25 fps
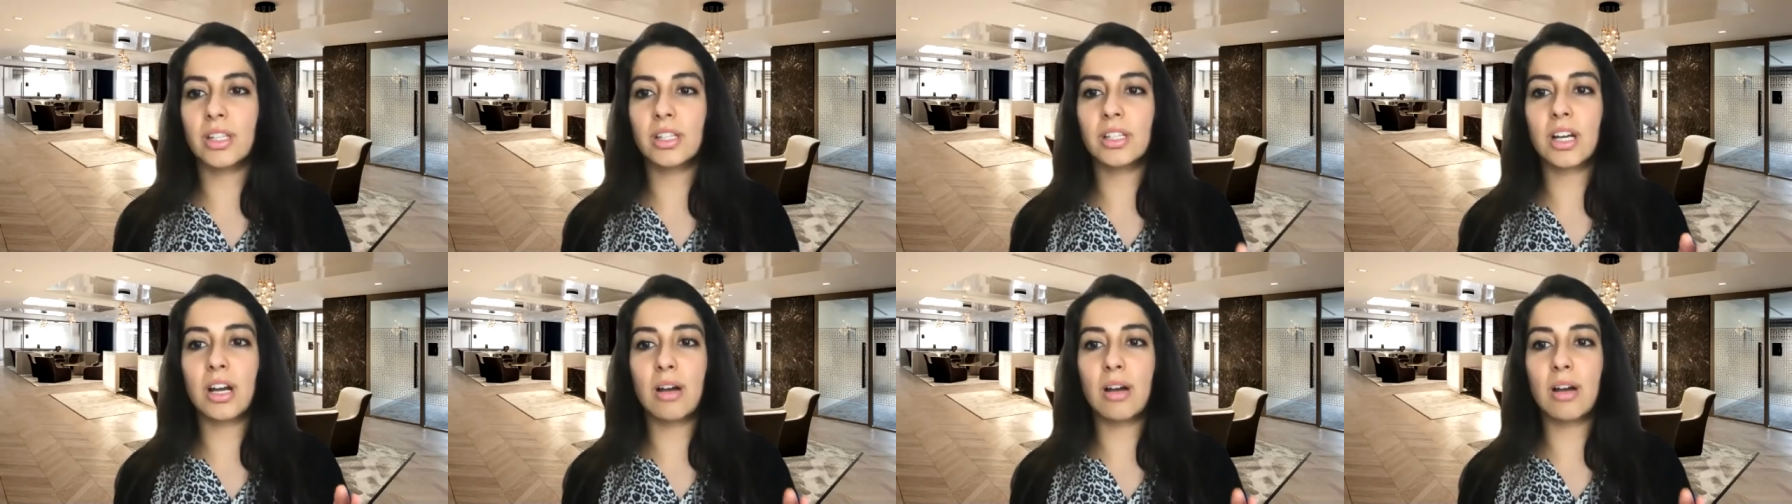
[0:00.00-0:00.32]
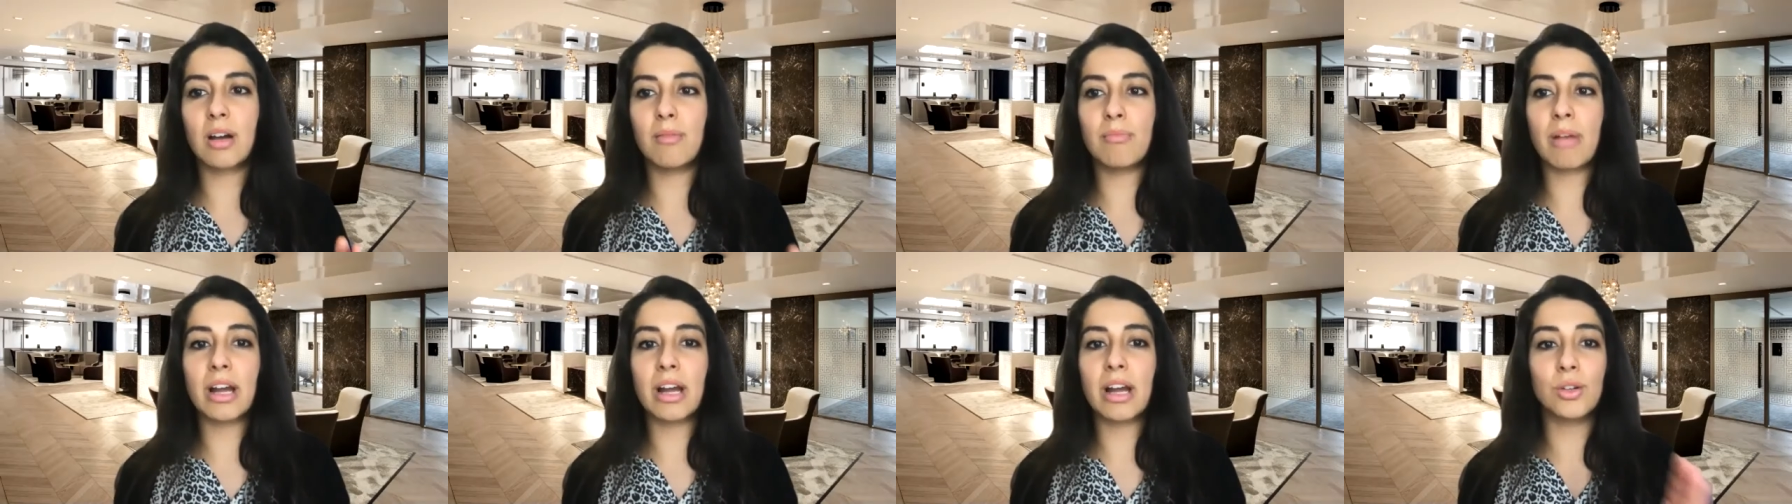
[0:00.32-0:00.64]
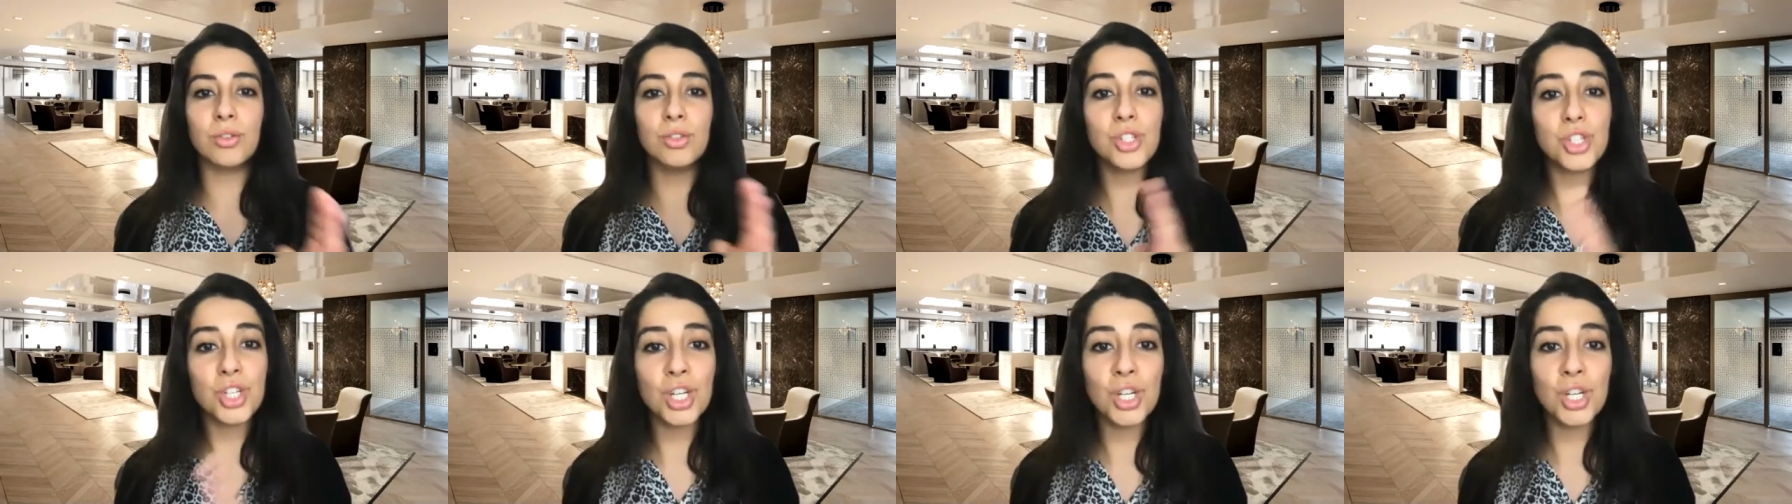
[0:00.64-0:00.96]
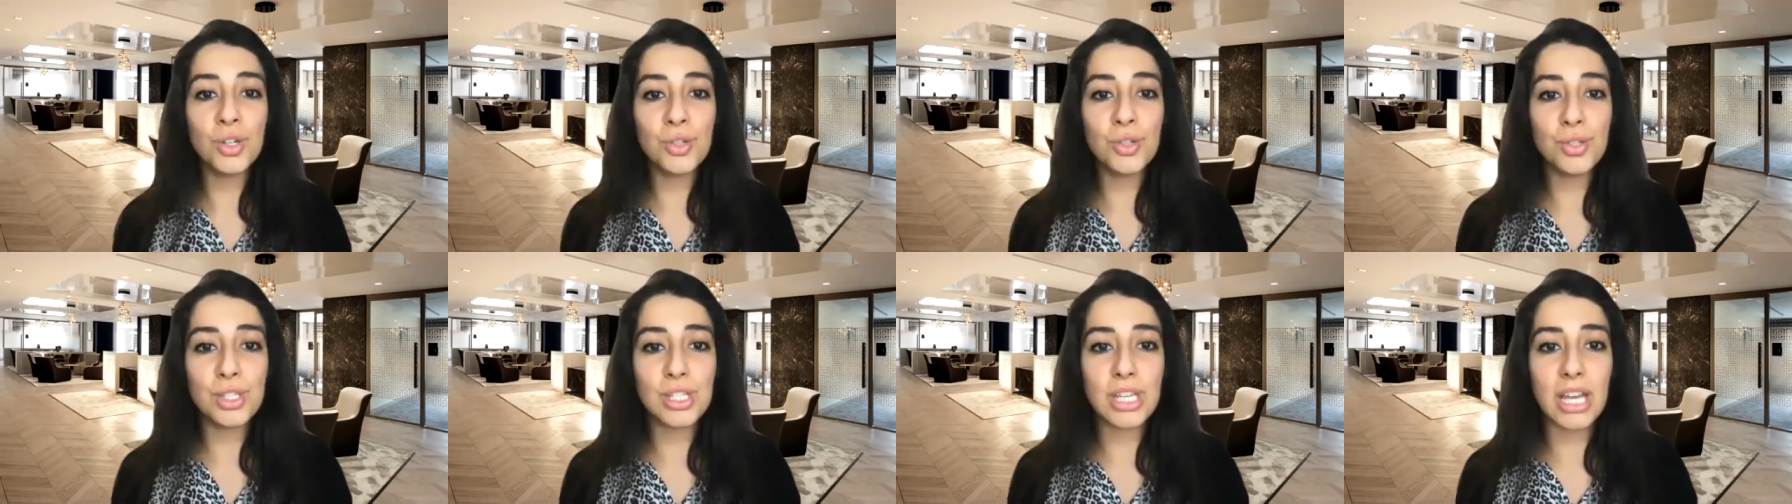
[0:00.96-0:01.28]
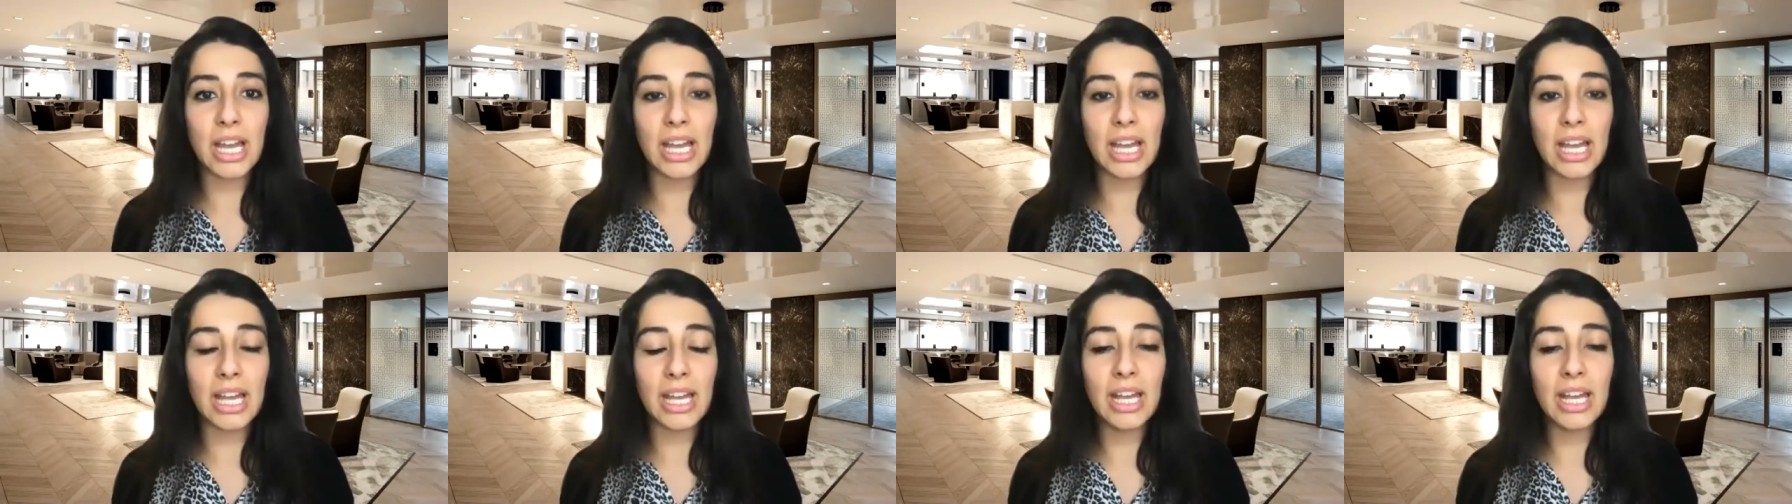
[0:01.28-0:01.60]
come back on
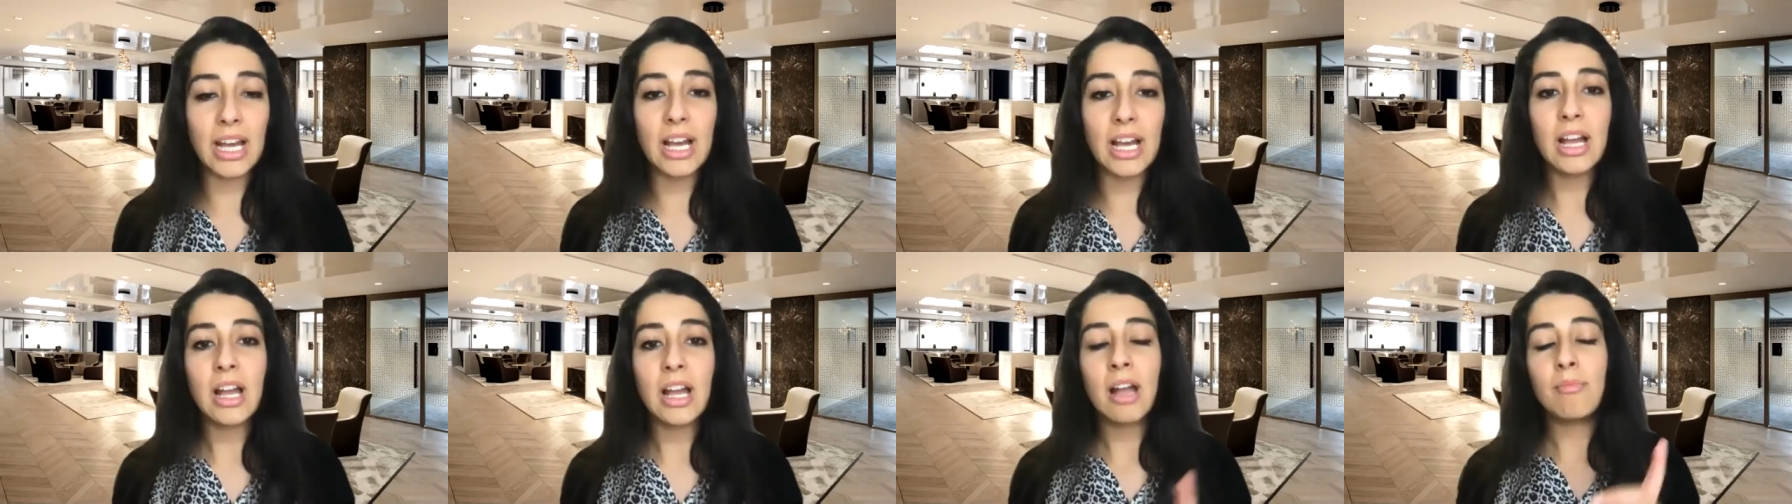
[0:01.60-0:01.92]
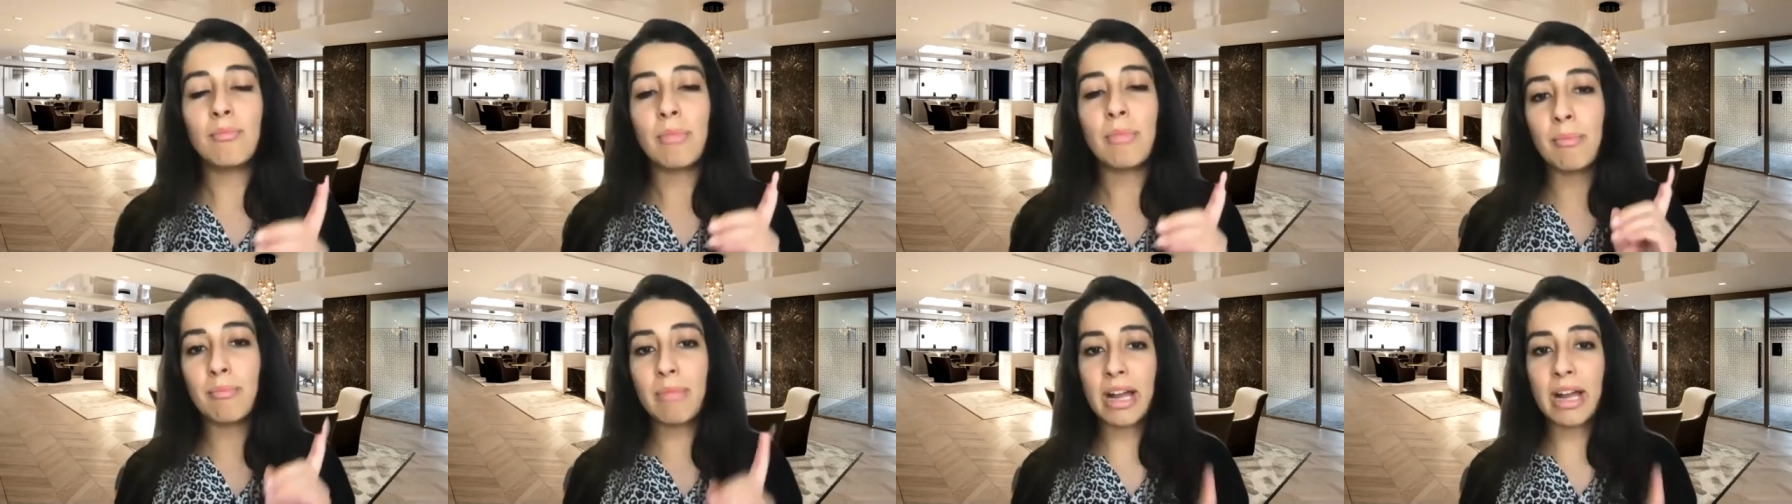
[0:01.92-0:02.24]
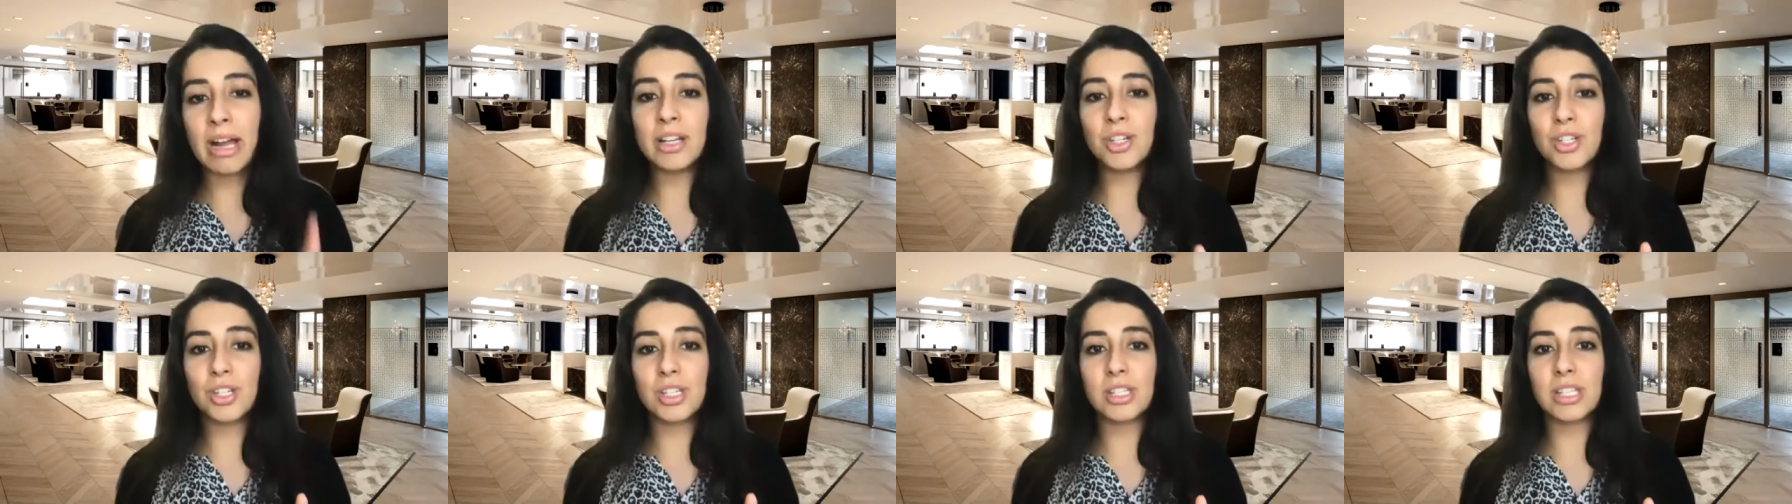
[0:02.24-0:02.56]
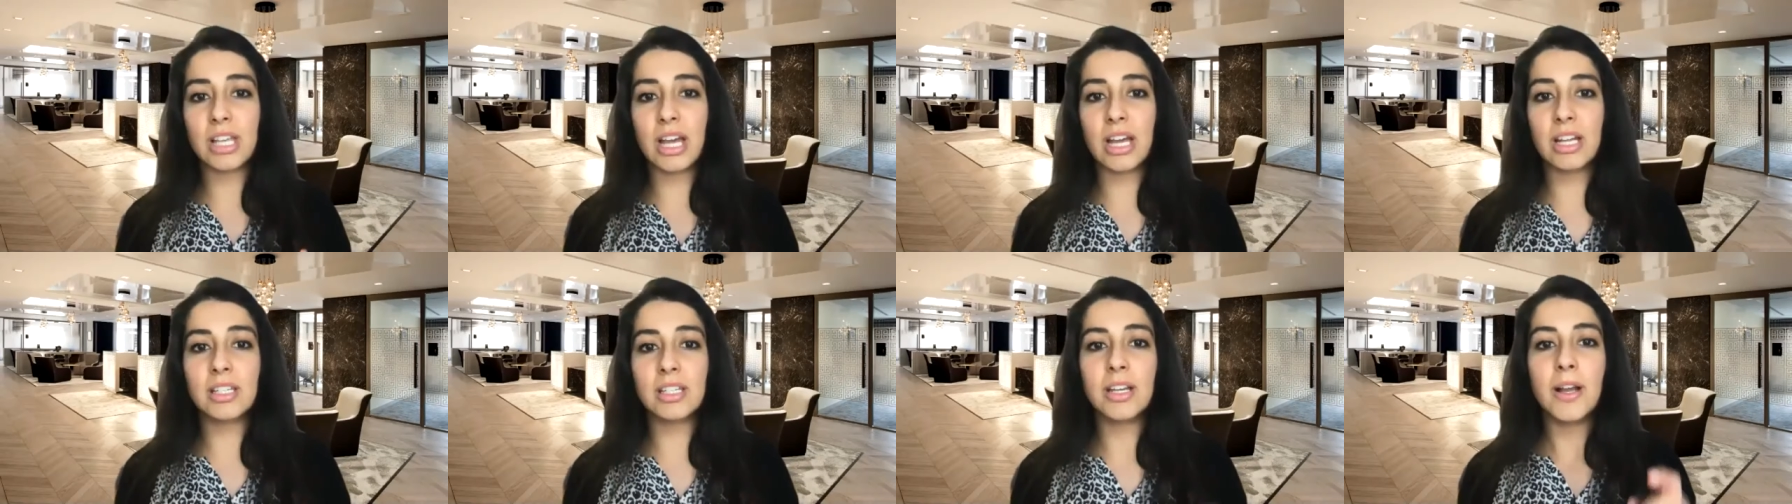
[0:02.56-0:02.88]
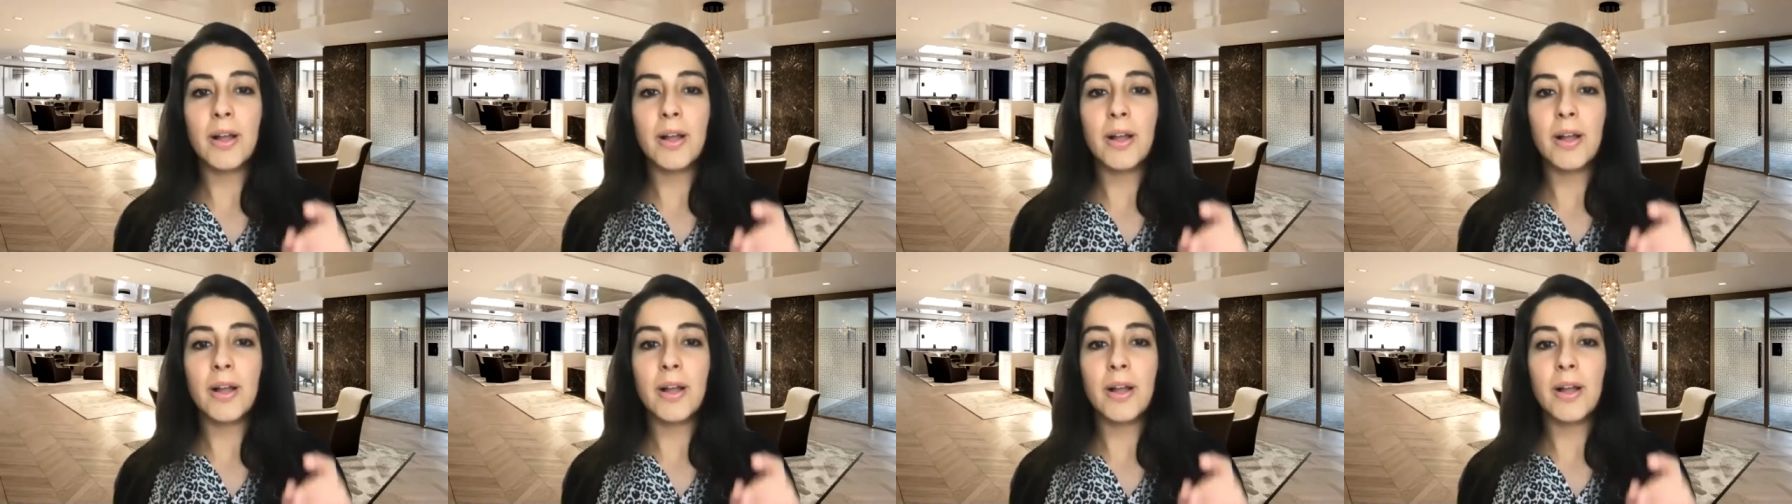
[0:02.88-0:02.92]
Tuesday, my manager said,